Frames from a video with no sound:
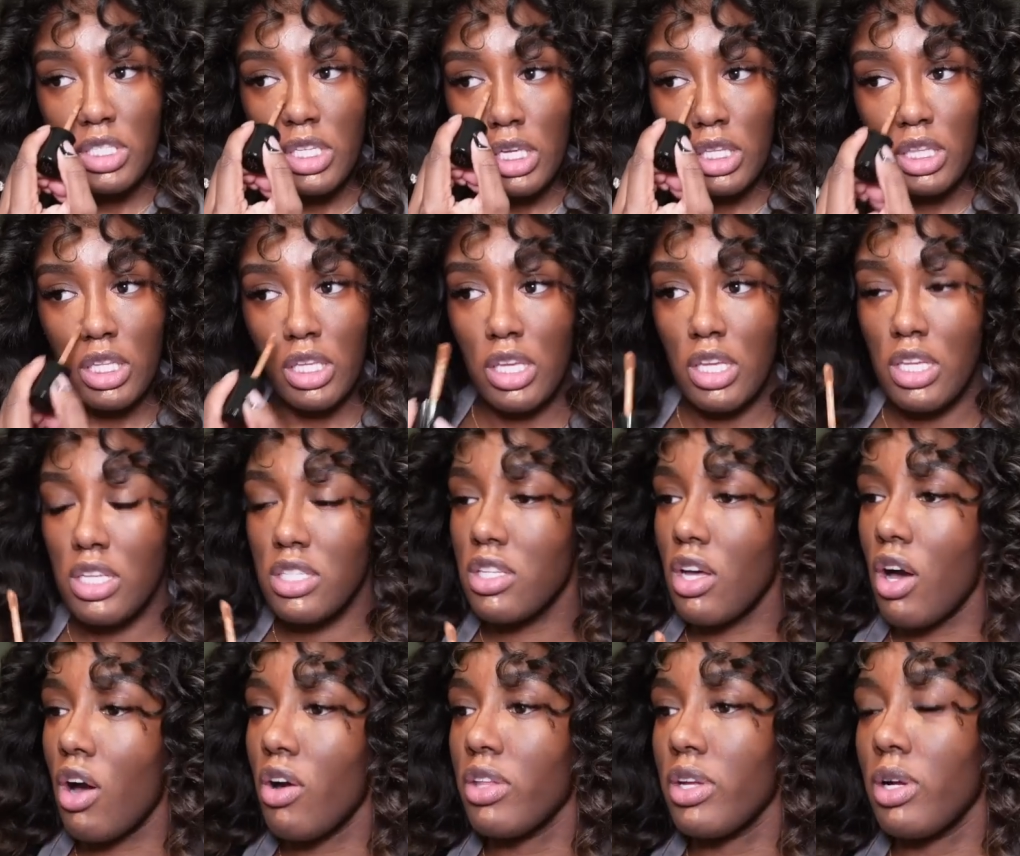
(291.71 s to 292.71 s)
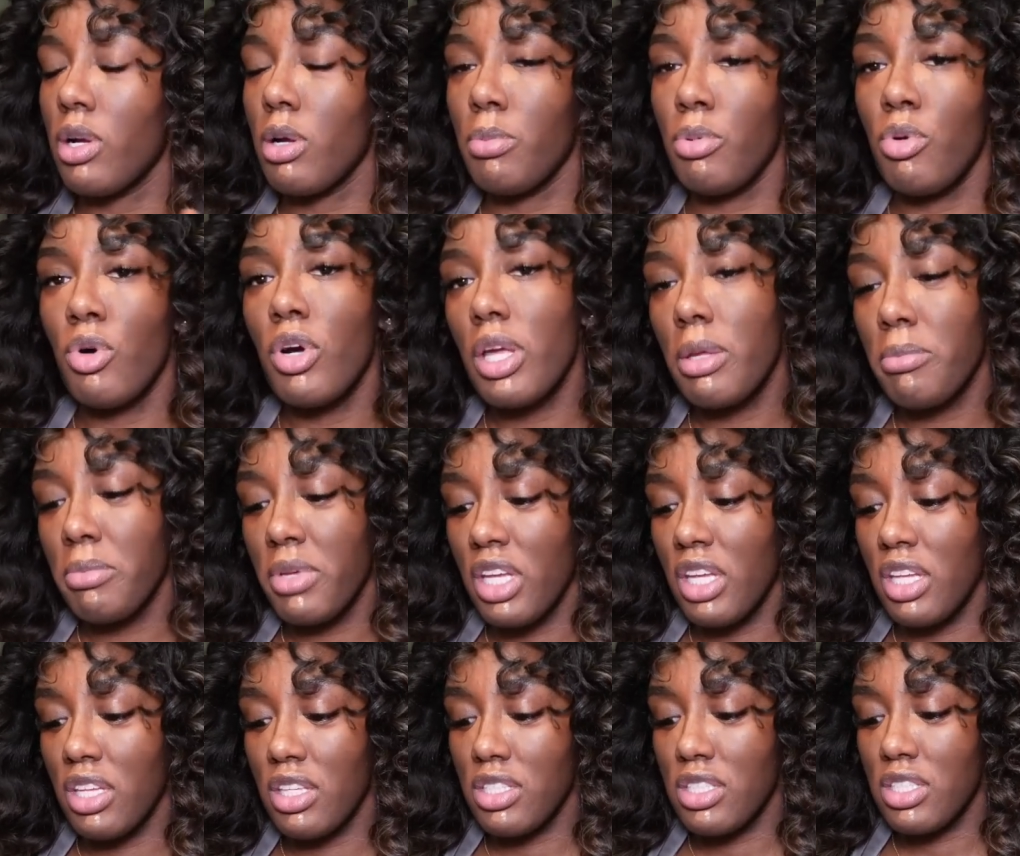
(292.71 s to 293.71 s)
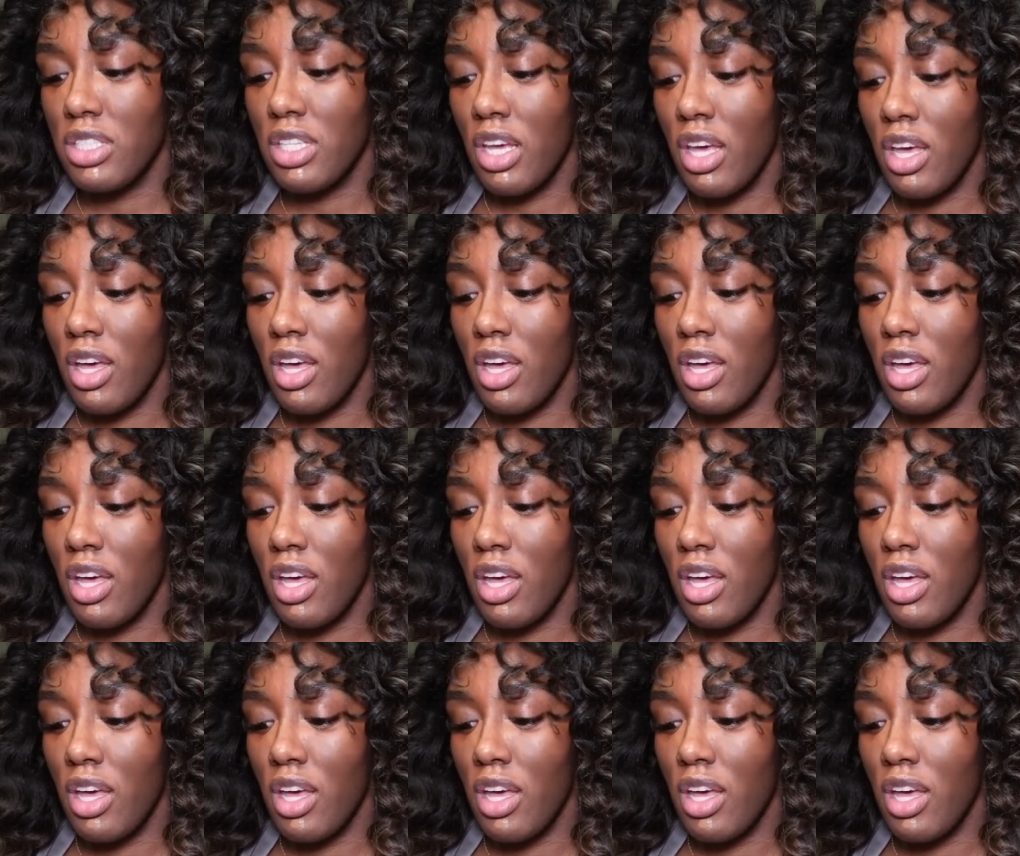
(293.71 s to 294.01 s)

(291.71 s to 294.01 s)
take the kids to all their appointments,